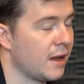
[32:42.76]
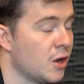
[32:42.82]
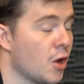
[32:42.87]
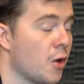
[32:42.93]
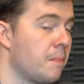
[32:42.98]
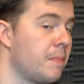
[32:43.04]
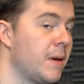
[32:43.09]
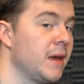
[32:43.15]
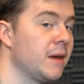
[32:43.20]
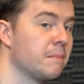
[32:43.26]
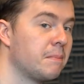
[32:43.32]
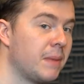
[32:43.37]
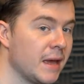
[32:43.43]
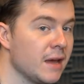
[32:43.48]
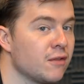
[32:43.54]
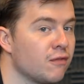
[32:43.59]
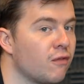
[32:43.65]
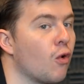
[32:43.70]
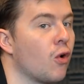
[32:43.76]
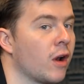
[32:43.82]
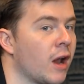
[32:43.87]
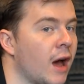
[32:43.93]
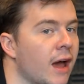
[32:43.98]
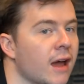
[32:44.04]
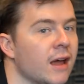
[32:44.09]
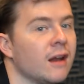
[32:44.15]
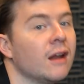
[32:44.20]
no, peak
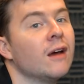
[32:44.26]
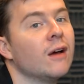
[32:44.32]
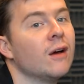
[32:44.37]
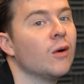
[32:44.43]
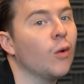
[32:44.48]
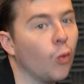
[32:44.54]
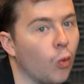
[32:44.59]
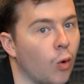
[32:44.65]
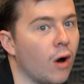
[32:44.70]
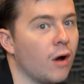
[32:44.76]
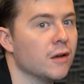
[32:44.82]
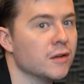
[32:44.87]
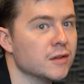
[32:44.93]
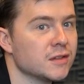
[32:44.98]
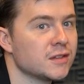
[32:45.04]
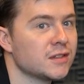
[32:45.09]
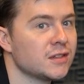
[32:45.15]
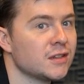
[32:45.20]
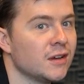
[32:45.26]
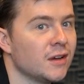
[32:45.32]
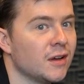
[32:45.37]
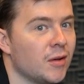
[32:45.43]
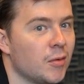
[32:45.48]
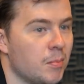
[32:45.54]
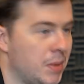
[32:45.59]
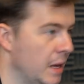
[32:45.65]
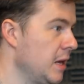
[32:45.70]
Fortnite was
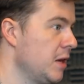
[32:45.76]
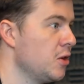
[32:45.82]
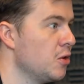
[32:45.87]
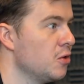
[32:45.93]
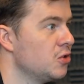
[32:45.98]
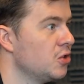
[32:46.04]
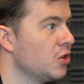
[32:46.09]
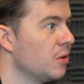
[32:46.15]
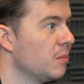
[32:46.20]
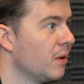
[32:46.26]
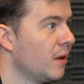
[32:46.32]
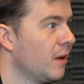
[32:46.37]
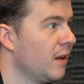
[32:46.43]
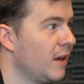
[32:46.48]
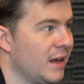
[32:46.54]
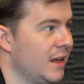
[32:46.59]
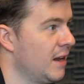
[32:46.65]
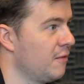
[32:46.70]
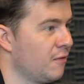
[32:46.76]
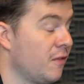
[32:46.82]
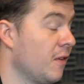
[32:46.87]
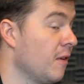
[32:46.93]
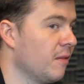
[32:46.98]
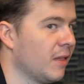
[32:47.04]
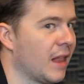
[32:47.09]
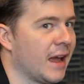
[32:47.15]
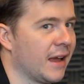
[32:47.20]
peak YouTube for
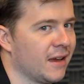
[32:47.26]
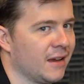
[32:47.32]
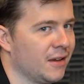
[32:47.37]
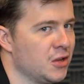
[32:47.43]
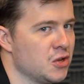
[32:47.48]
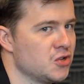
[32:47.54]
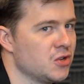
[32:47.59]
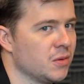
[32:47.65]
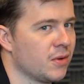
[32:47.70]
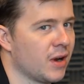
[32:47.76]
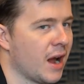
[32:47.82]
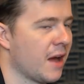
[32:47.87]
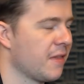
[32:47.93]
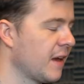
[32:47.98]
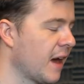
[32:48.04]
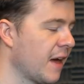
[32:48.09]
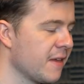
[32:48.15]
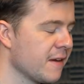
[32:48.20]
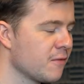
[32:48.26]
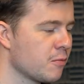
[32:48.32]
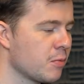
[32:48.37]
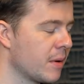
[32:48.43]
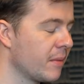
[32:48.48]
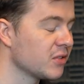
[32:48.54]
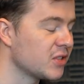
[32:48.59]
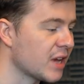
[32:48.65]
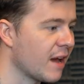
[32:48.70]
like YouTube career. I think for
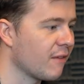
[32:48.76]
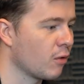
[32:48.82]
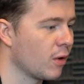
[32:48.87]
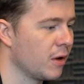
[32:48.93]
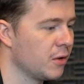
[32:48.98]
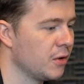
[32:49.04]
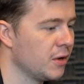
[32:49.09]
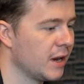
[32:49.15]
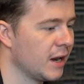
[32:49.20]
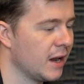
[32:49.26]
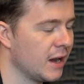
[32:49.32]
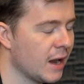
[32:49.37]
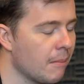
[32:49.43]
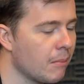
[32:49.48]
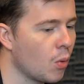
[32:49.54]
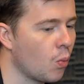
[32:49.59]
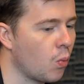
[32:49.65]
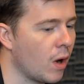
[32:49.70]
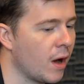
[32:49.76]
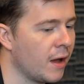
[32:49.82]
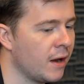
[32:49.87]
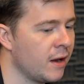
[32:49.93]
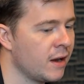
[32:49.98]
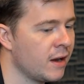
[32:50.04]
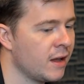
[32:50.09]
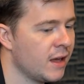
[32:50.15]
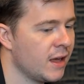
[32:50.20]
pretty much everyone who did it. Number
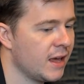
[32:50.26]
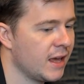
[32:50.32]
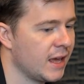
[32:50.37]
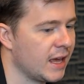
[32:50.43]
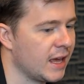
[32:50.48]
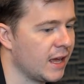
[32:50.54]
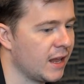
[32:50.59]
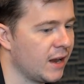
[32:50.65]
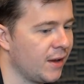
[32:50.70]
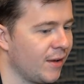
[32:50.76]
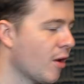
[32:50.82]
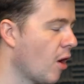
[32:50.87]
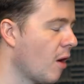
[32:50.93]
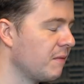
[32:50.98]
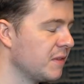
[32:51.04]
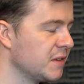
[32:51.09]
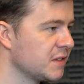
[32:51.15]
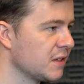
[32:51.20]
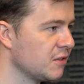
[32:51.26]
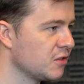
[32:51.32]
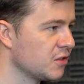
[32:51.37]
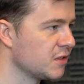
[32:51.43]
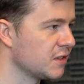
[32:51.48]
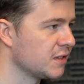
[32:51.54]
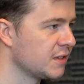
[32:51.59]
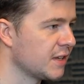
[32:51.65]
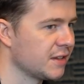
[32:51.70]
one in obviously
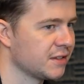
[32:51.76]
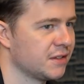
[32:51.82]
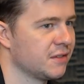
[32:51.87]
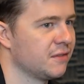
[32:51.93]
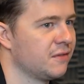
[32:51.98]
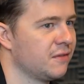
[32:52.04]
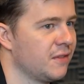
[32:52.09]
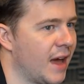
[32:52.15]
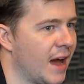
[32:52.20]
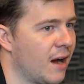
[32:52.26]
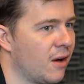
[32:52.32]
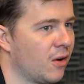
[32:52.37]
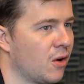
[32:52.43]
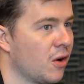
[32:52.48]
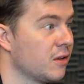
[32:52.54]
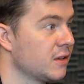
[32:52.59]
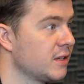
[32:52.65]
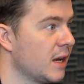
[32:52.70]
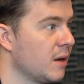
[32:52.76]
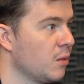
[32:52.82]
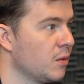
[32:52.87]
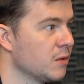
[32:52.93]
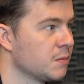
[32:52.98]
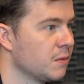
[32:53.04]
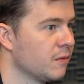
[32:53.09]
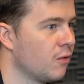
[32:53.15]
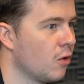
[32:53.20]
just the sense of how content
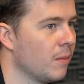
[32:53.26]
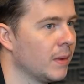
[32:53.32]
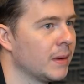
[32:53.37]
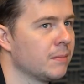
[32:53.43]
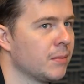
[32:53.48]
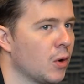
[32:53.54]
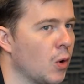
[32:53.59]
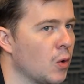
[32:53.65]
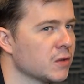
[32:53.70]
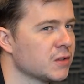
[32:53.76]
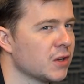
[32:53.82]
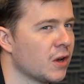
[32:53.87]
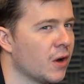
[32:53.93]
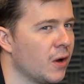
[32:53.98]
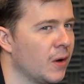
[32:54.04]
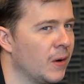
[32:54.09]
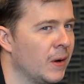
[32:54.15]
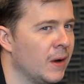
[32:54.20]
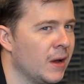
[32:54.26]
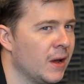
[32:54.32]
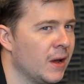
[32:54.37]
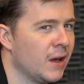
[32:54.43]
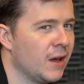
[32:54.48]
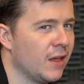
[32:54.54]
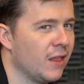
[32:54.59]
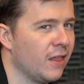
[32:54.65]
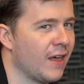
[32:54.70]
was performing, but also
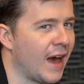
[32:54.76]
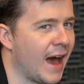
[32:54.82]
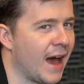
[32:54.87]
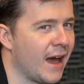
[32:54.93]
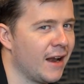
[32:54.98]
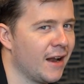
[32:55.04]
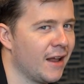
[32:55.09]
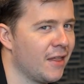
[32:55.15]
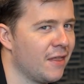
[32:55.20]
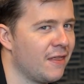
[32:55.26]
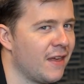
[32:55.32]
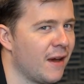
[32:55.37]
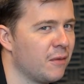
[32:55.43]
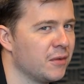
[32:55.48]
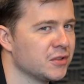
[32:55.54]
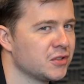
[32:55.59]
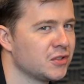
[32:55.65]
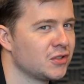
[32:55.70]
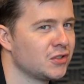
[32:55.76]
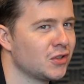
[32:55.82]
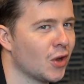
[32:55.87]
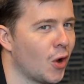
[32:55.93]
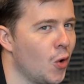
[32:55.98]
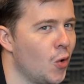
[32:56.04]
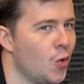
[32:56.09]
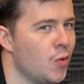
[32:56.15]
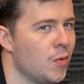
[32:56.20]
that there was
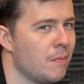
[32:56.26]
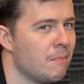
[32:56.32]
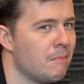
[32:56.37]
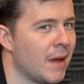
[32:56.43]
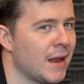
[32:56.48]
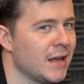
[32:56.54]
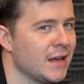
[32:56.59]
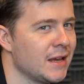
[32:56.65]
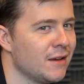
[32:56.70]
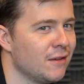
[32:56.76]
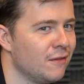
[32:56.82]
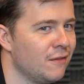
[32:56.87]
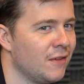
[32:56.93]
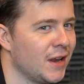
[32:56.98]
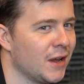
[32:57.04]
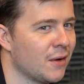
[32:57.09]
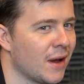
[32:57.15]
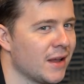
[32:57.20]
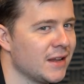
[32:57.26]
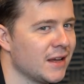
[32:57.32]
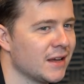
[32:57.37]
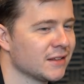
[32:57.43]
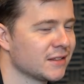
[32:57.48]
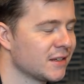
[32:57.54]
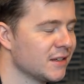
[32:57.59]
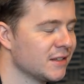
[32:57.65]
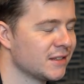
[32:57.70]
so many video
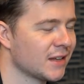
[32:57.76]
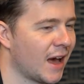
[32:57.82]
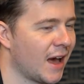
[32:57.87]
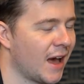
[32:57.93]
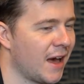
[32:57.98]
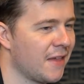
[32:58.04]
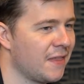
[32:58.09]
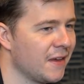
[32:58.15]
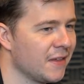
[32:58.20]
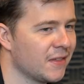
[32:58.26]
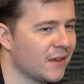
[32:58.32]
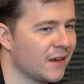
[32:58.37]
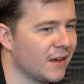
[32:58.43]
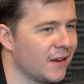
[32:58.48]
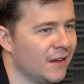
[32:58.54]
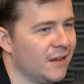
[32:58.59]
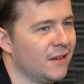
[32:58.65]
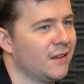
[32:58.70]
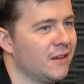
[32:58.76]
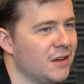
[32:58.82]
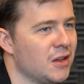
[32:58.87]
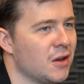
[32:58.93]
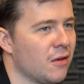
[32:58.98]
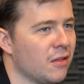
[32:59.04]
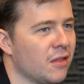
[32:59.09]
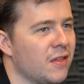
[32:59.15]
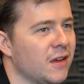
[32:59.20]
ideas. Because I think the
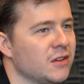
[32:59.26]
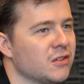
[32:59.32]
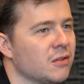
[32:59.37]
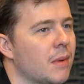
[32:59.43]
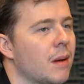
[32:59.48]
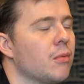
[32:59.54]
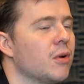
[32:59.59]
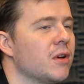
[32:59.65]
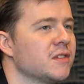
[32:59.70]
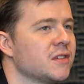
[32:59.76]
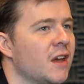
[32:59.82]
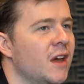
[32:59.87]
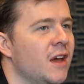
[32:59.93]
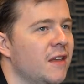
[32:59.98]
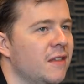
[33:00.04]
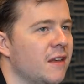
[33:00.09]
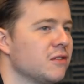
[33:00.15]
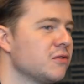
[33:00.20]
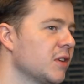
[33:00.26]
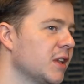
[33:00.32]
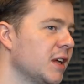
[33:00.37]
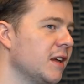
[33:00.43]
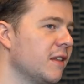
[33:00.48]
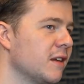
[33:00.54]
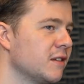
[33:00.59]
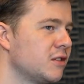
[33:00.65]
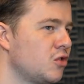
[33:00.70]
thing to remember is there's
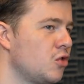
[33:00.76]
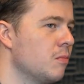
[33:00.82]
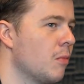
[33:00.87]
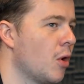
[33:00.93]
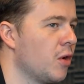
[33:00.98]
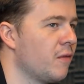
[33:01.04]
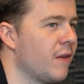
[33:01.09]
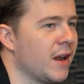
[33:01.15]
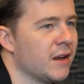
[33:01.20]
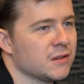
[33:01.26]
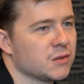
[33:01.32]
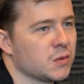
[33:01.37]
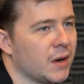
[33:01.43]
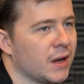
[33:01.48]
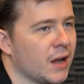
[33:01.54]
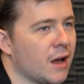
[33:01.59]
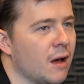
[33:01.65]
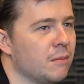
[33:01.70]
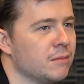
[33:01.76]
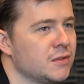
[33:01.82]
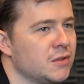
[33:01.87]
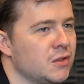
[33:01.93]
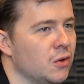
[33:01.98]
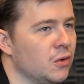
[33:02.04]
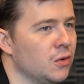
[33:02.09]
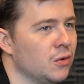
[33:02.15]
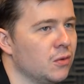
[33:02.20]
two motivators when it comes
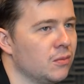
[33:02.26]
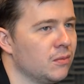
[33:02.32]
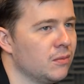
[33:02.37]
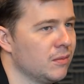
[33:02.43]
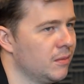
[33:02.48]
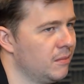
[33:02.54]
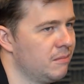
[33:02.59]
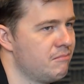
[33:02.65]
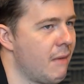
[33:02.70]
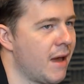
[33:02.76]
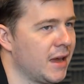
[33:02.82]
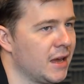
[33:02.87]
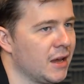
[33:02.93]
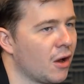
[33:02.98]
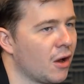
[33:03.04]
to making